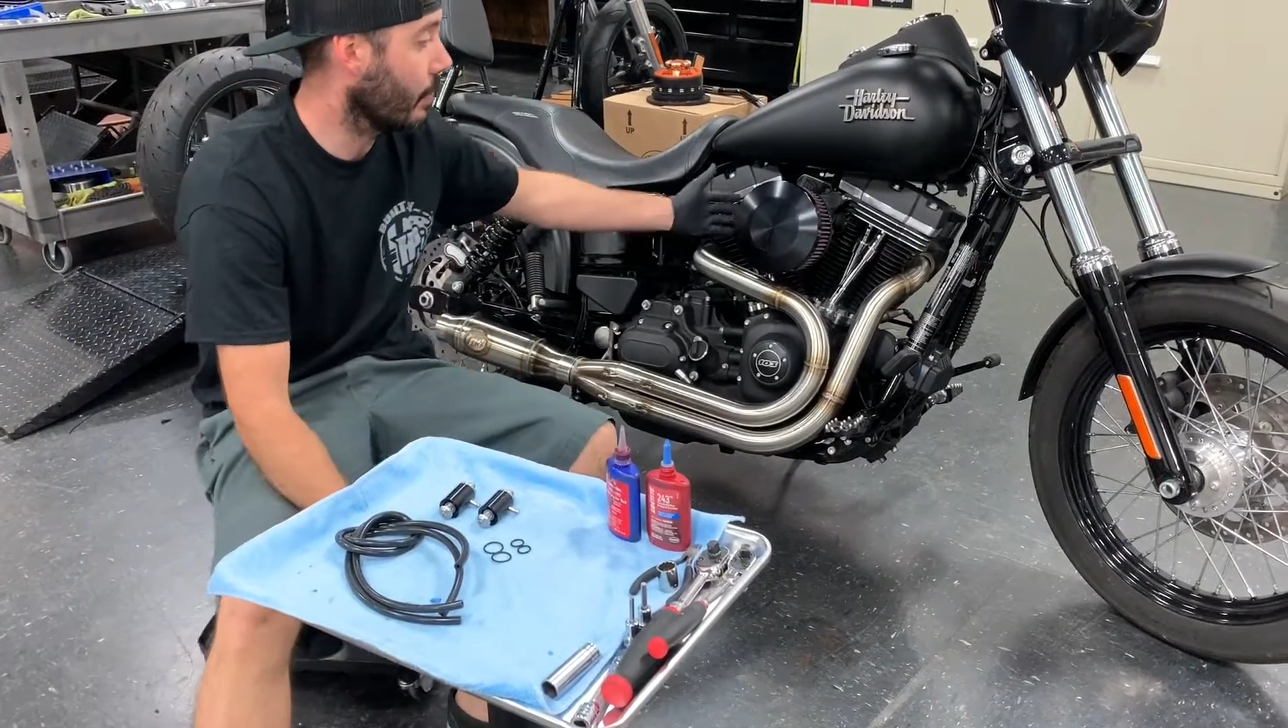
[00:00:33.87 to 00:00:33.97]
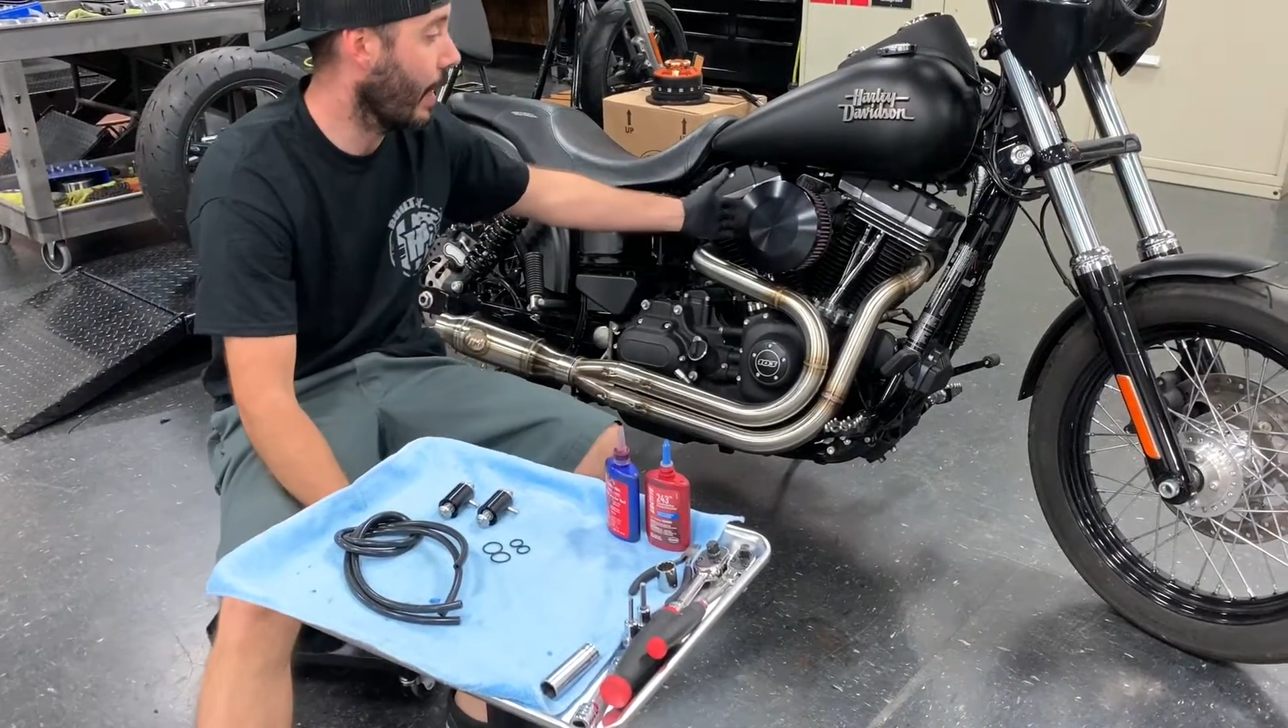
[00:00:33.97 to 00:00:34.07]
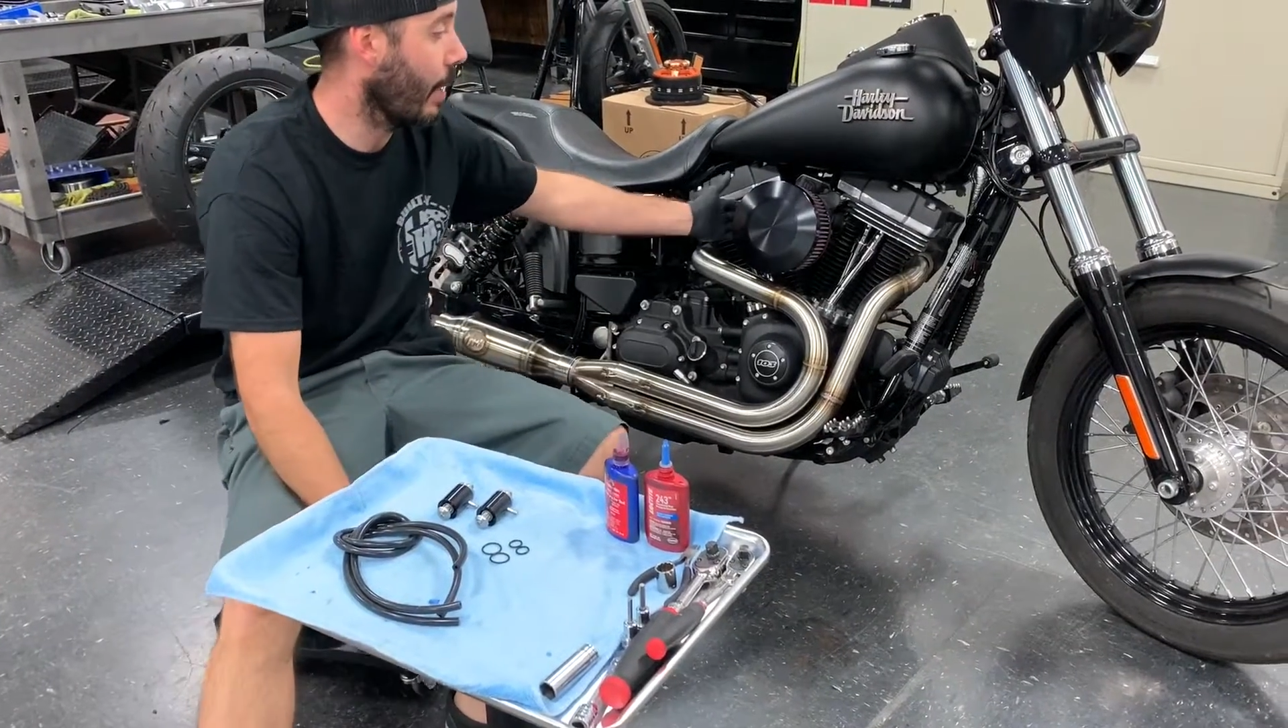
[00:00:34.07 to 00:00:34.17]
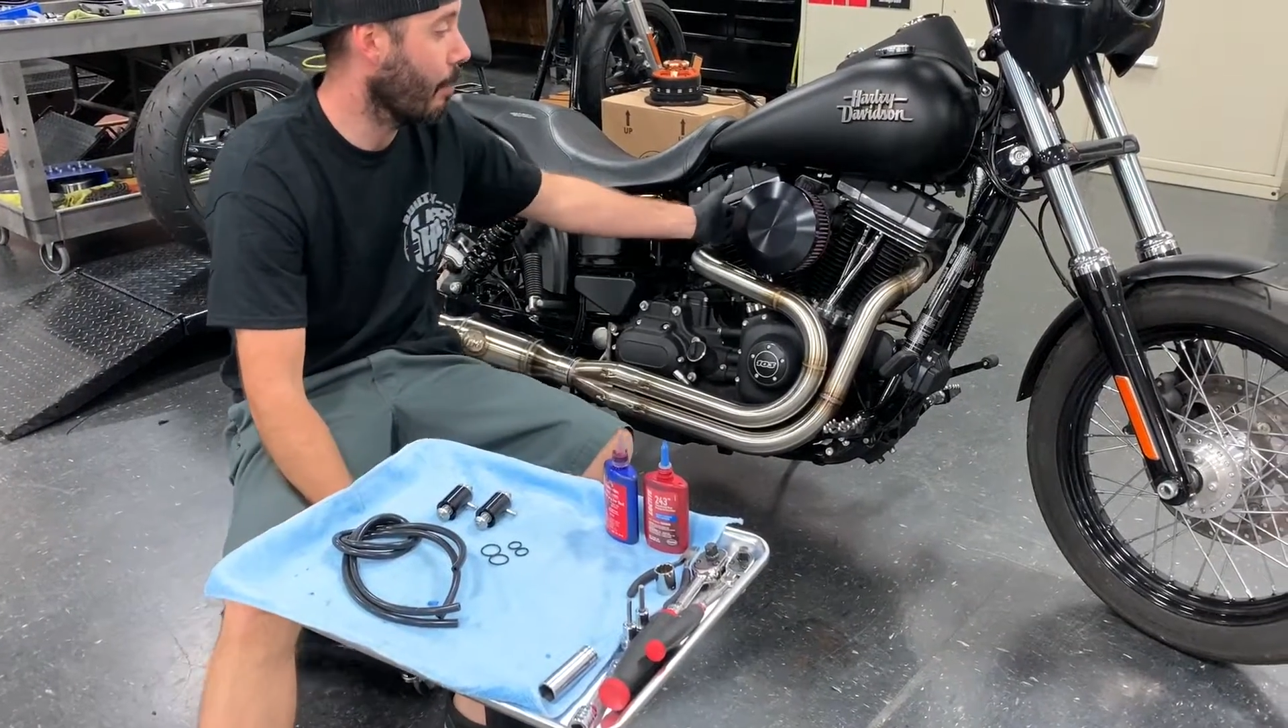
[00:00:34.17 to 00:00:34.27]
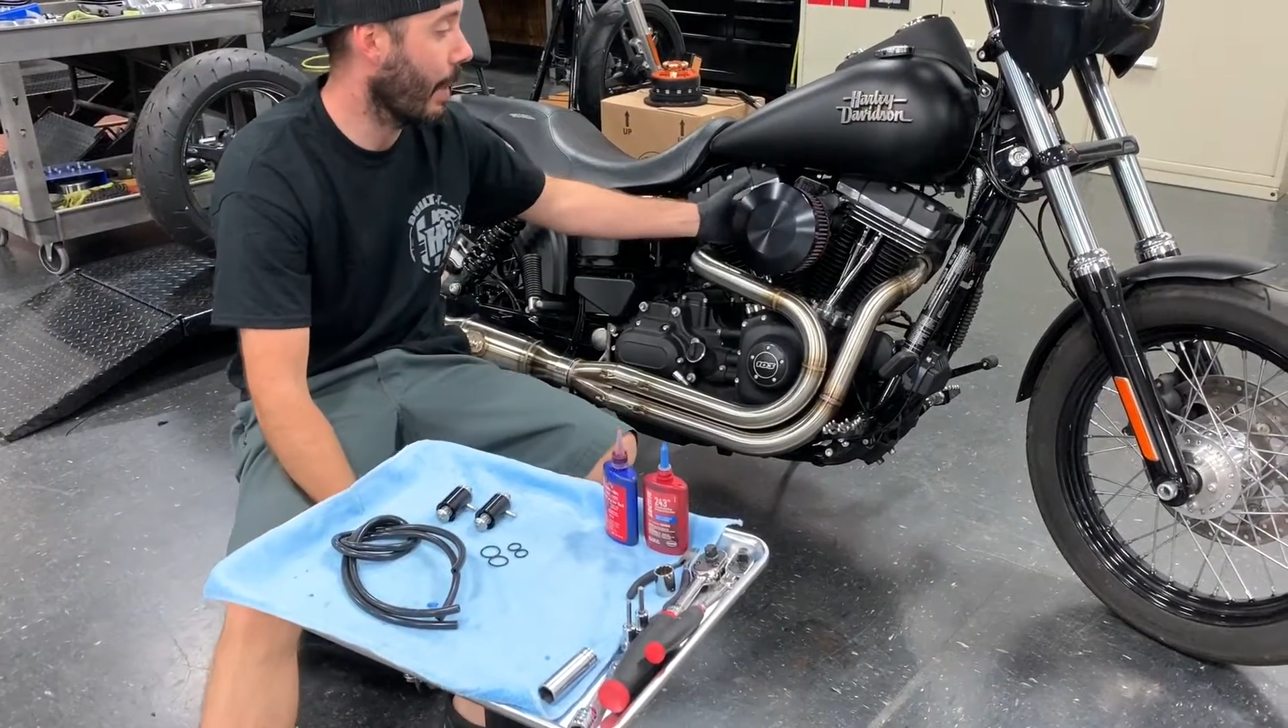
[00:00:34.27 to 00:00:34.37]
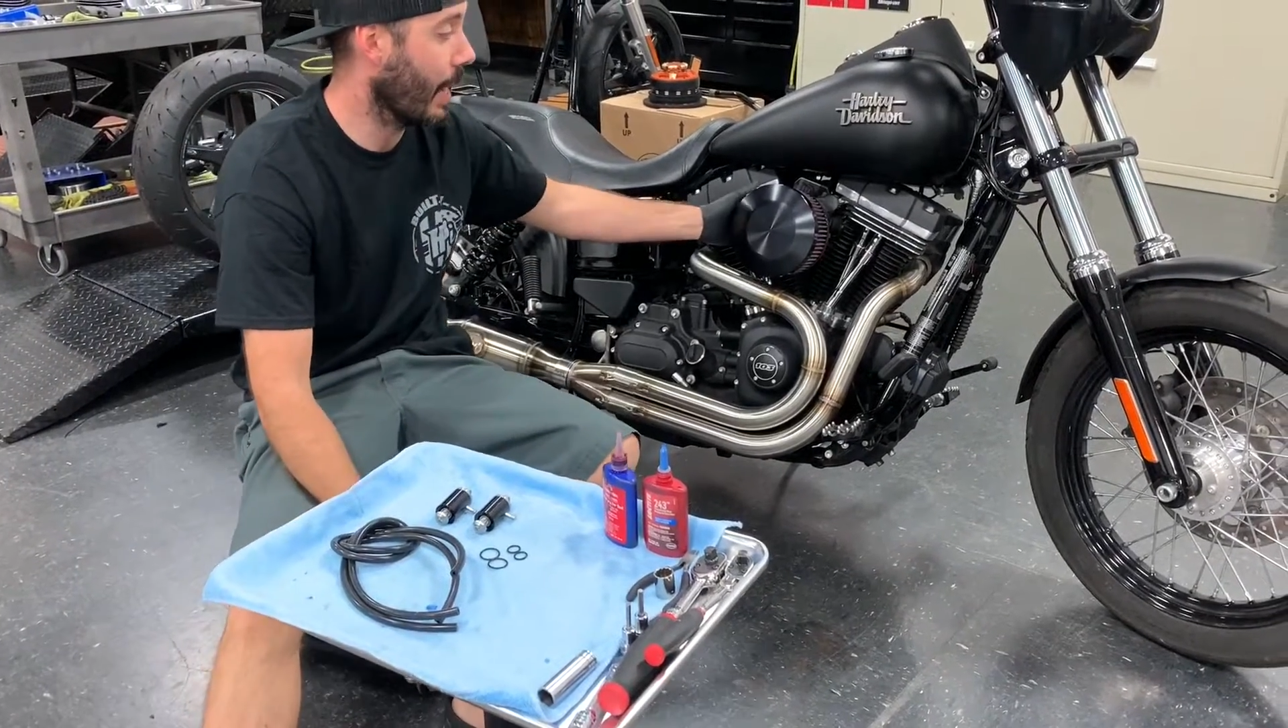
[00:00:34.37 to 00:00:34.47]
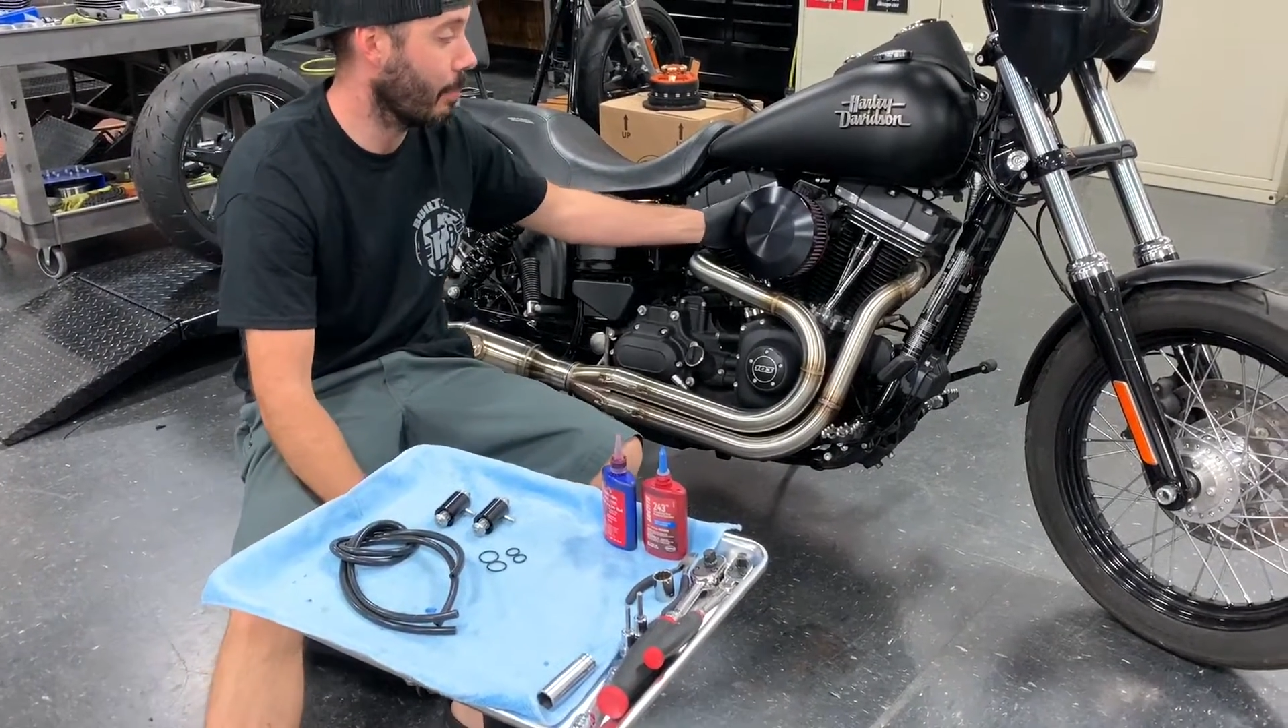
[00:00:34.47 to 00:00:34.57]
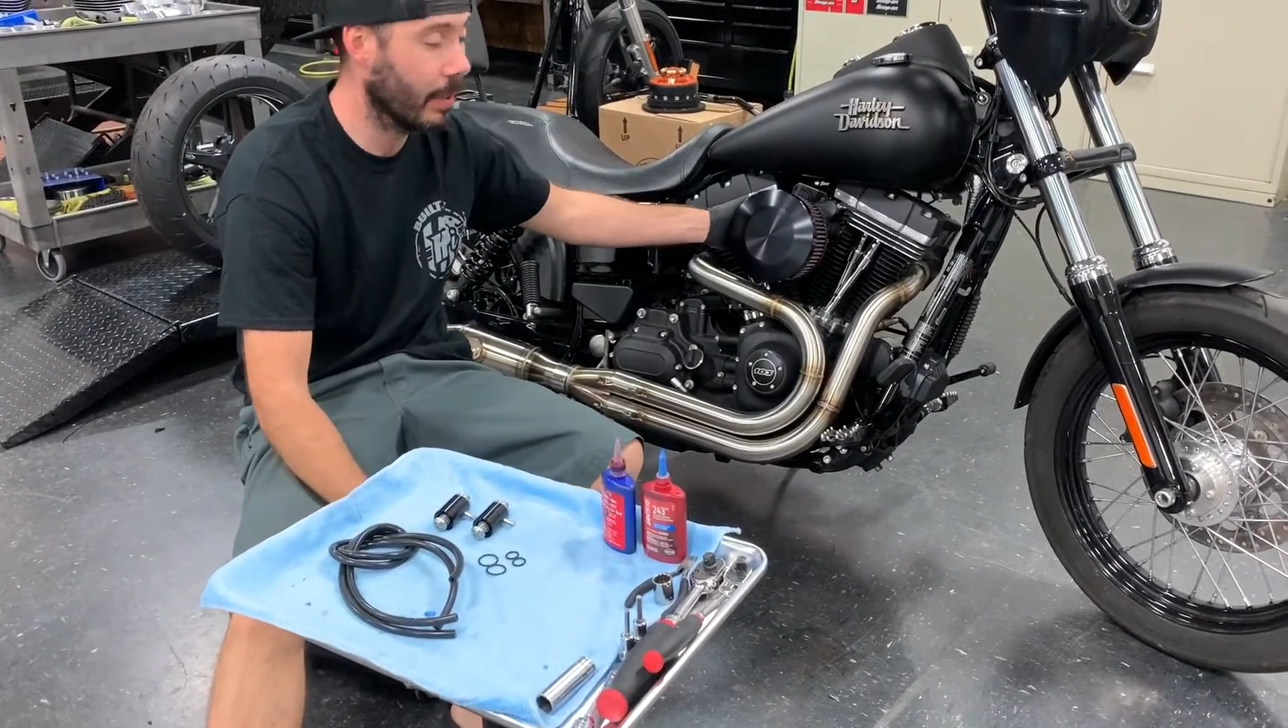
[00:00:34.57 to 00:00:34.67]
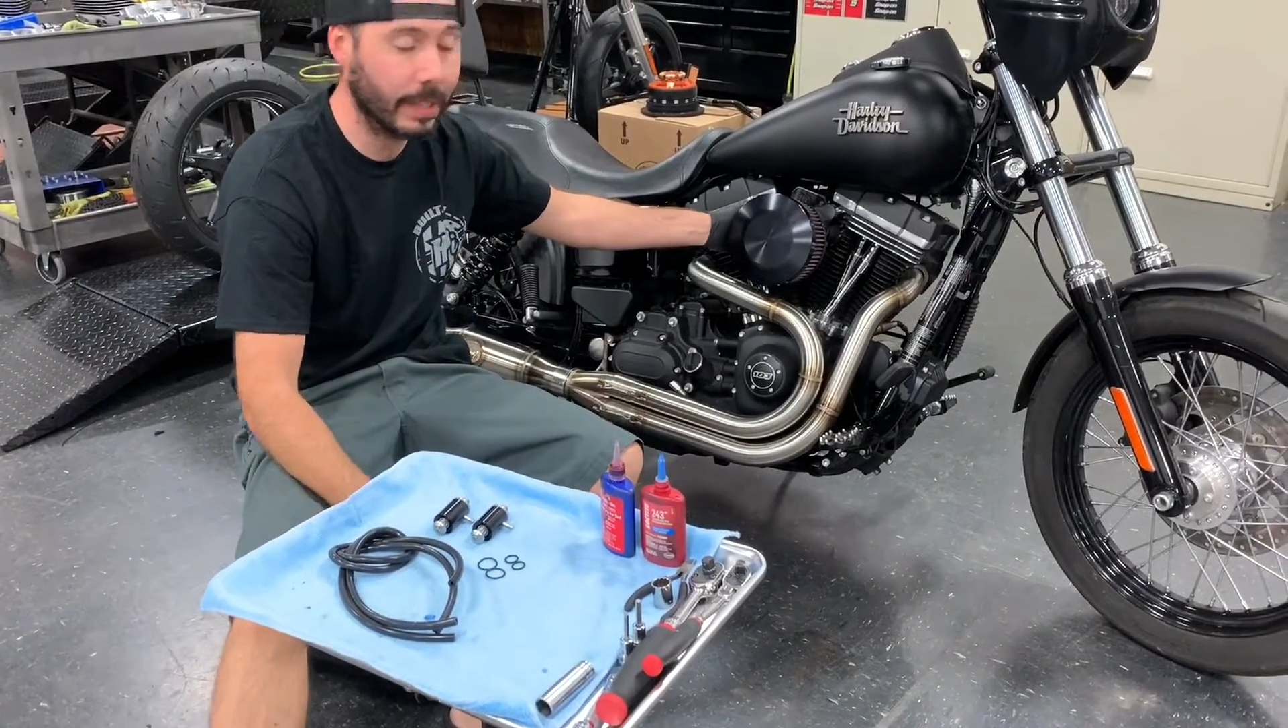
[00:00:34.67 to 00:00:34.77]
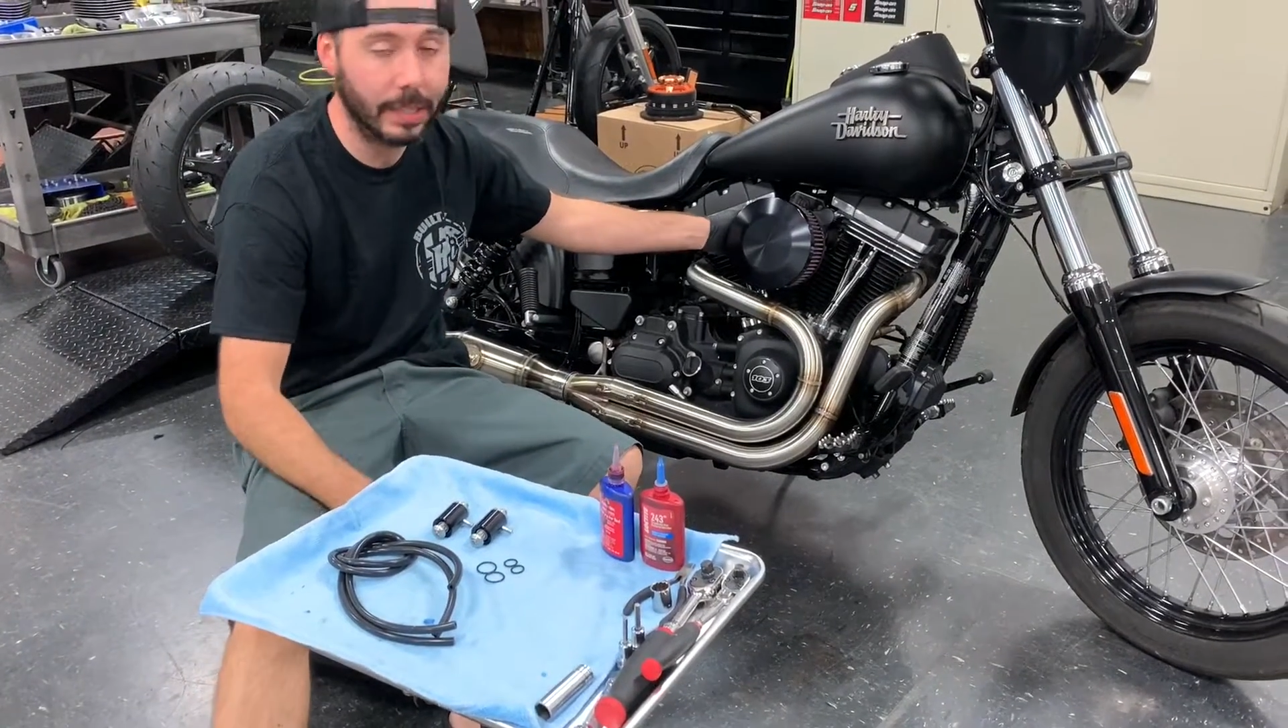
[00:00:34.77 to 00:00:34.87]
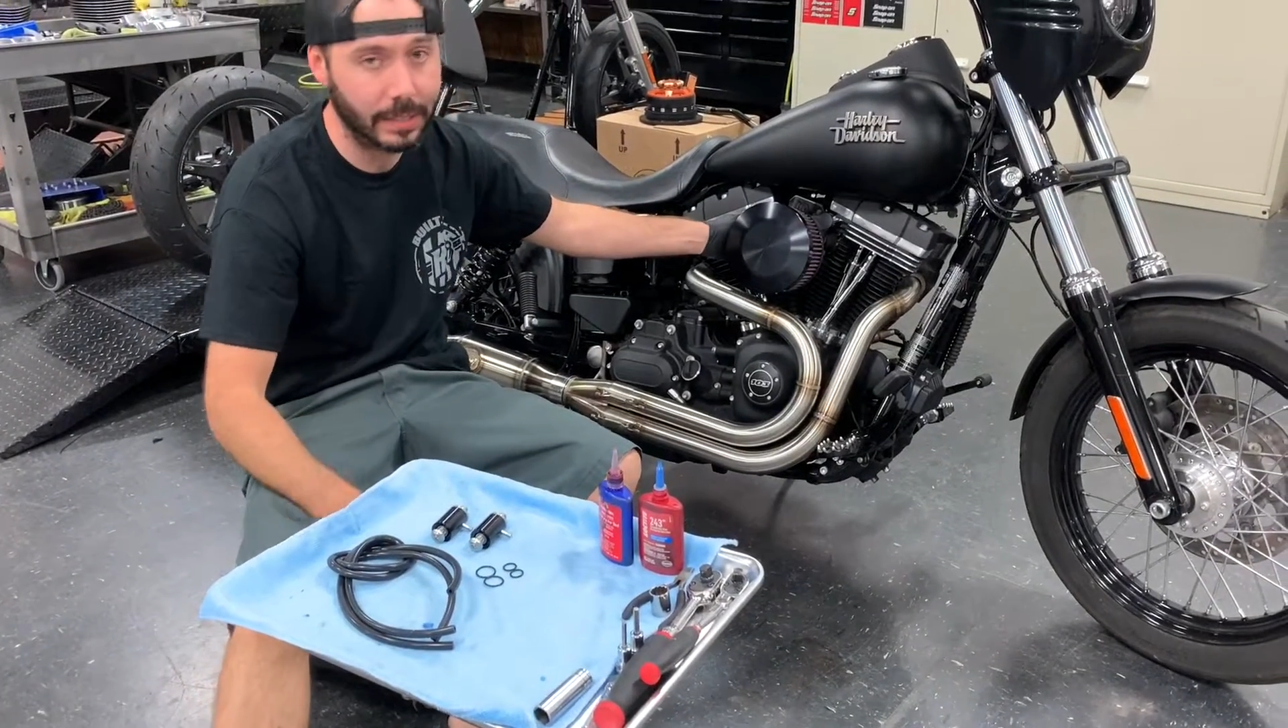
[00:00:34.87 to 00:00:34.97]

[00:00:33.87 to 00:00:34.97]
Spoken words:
flat backplate